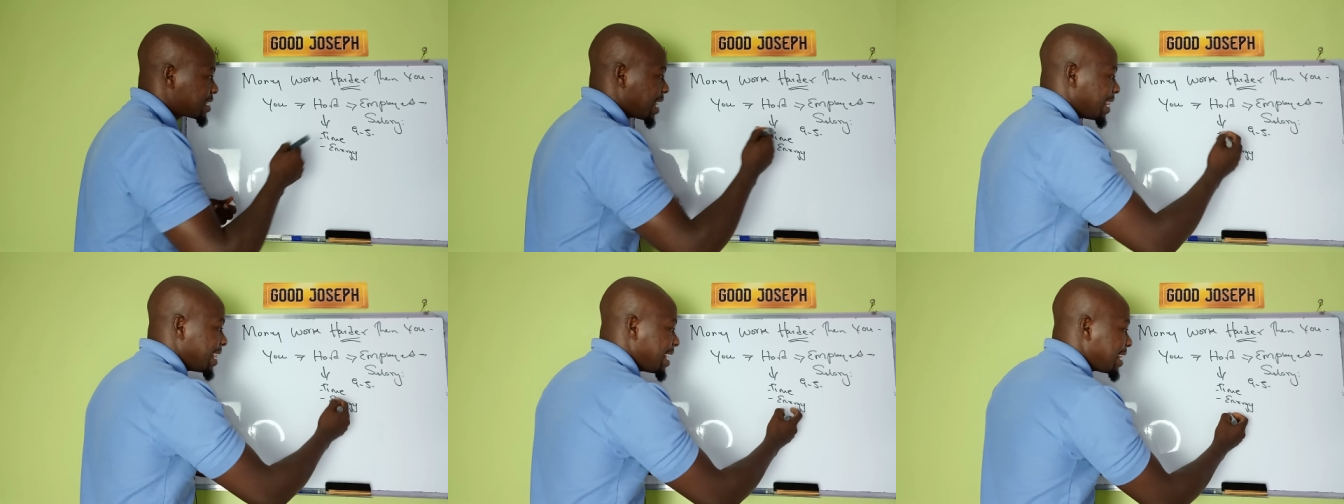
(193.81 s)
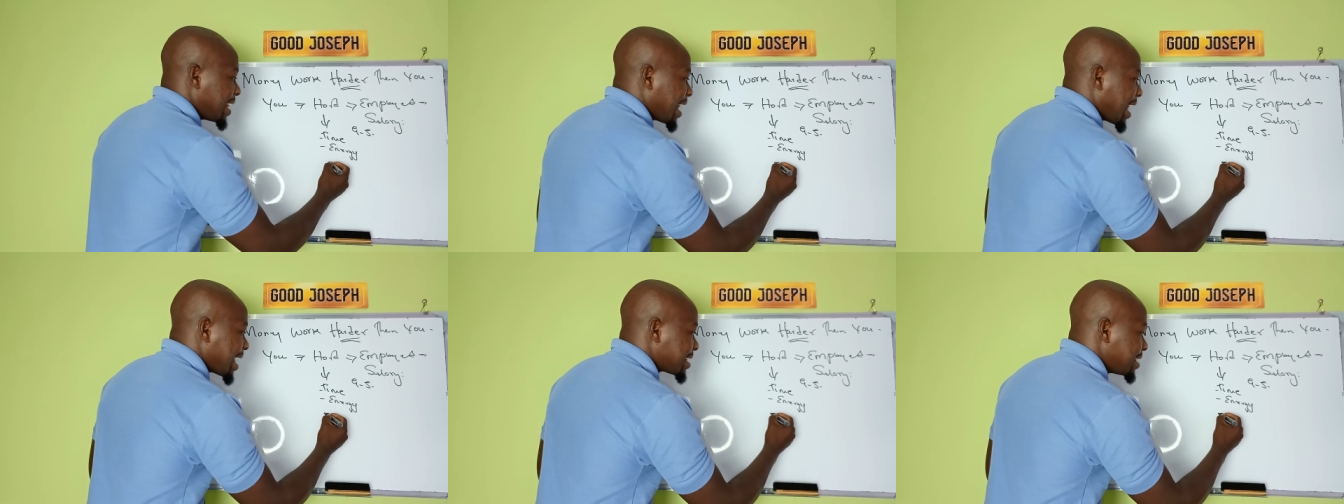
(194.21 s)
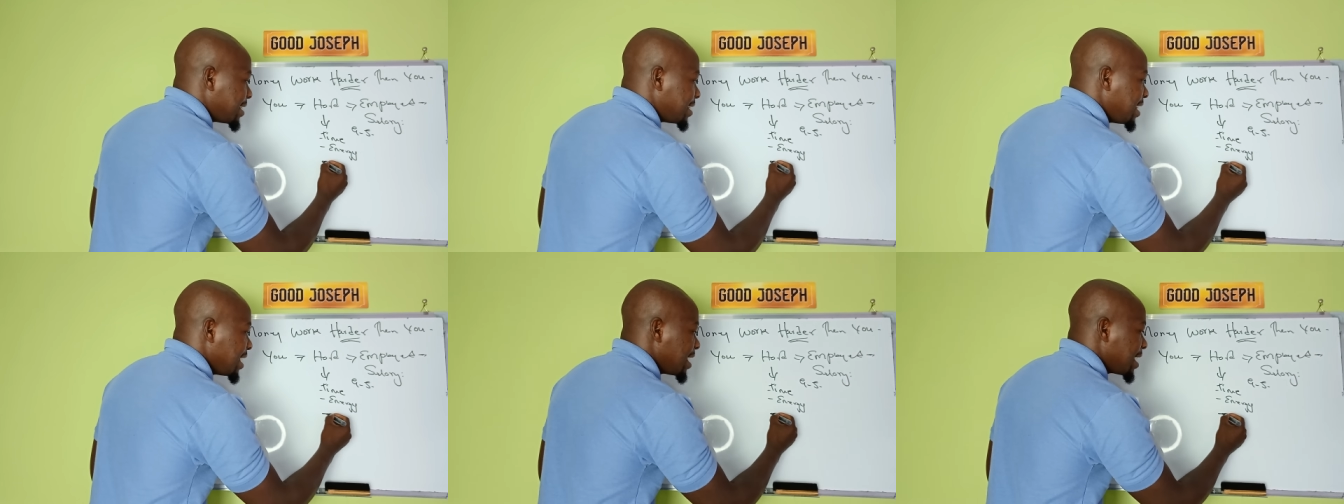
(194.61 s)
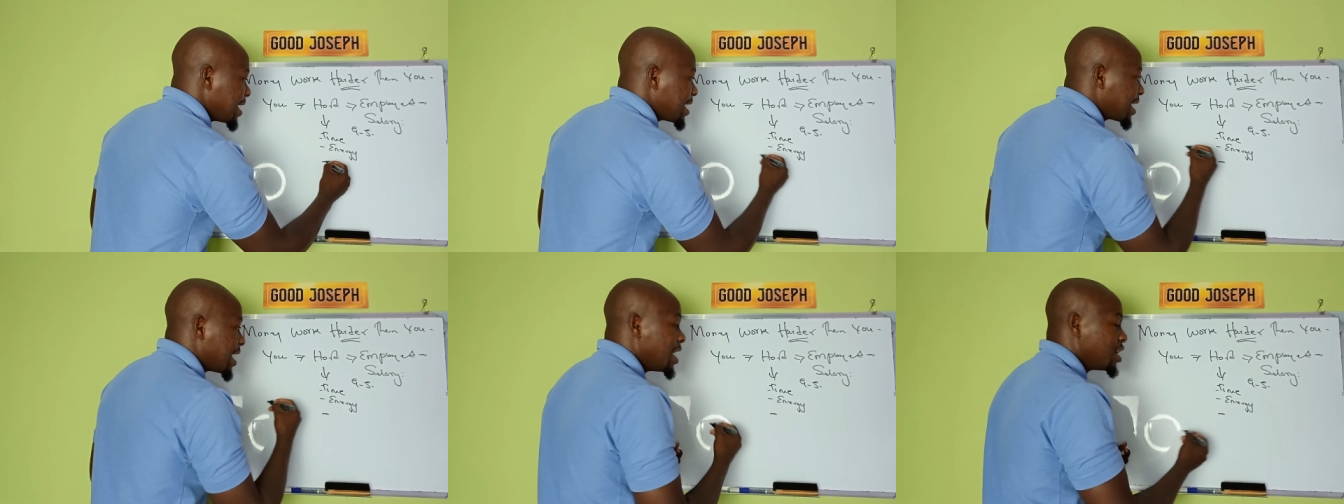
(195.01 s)
And then the last
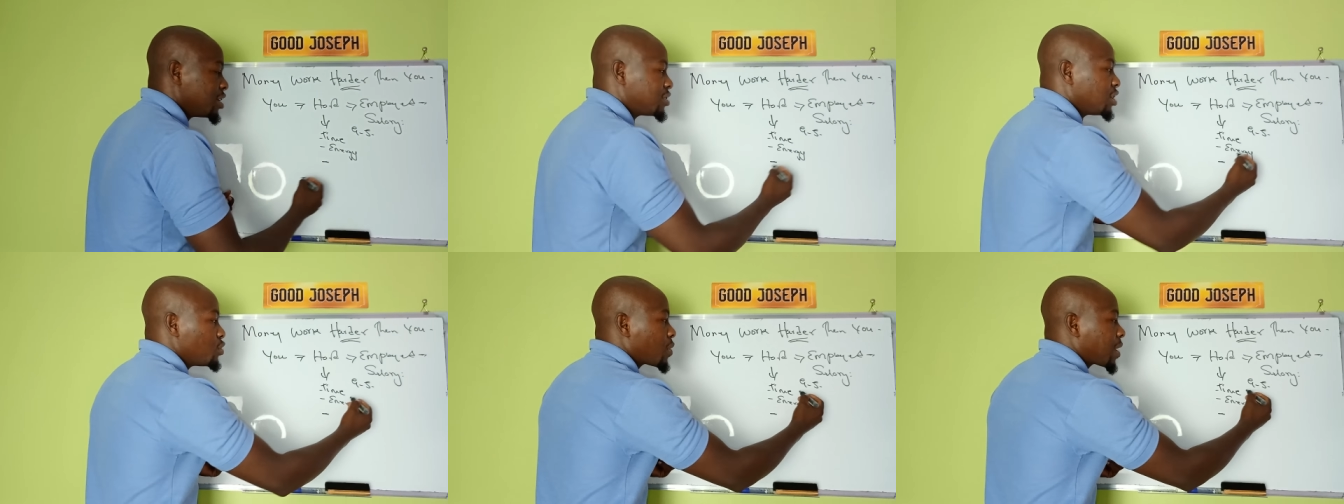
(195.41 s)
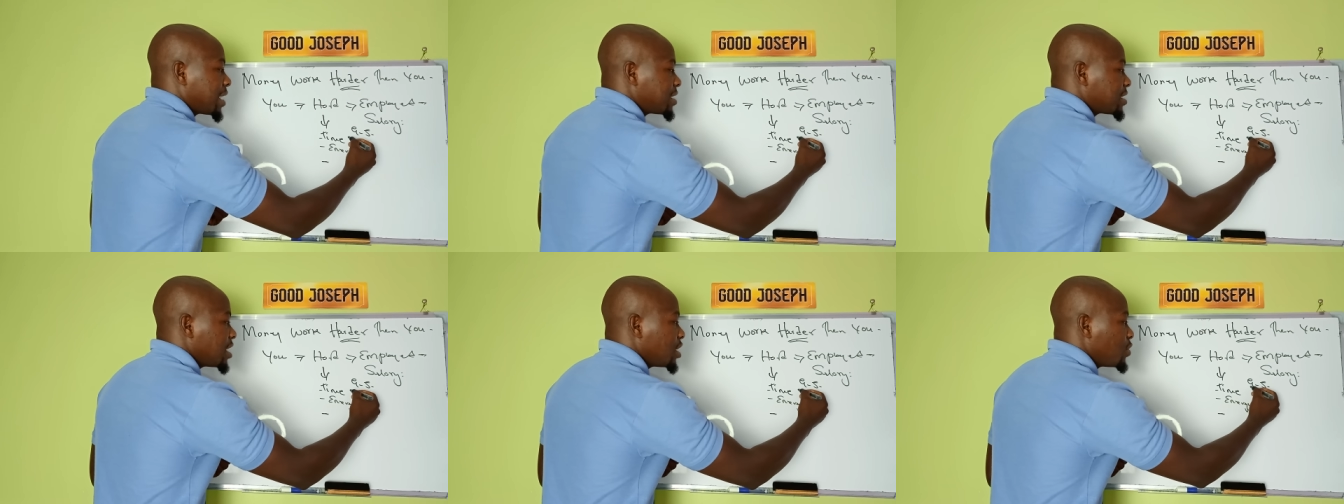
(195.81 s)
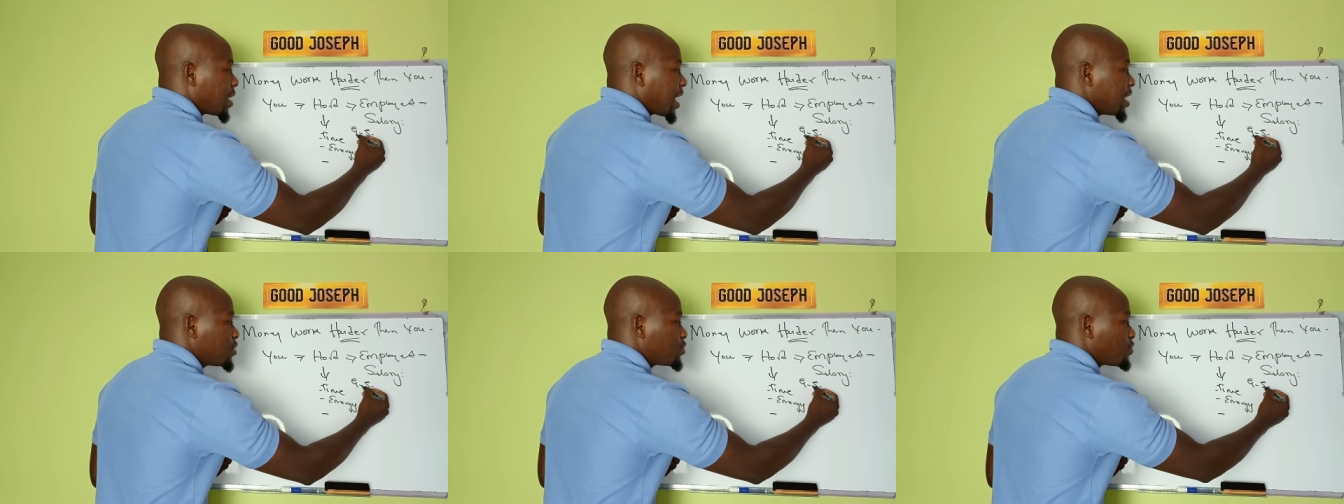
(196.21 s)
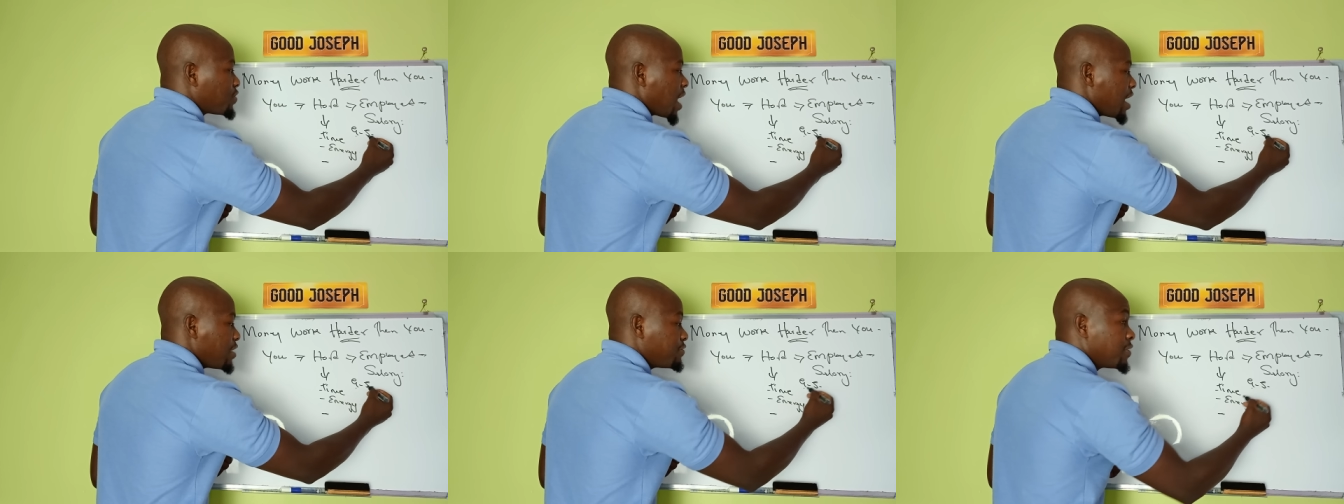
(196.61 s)
thing, see, you can trade your 9 to
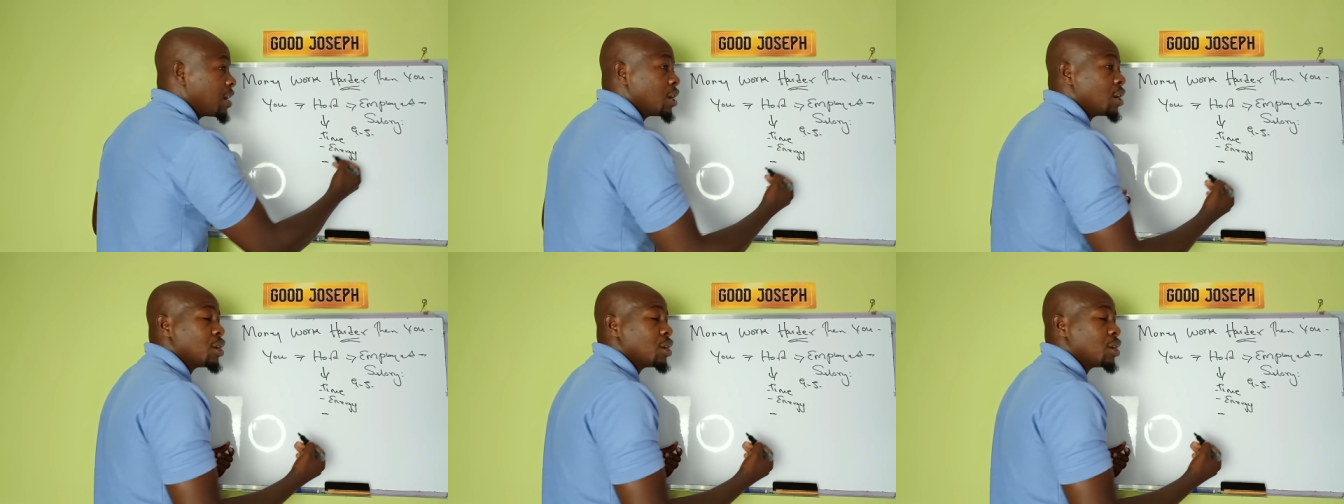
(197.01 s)
5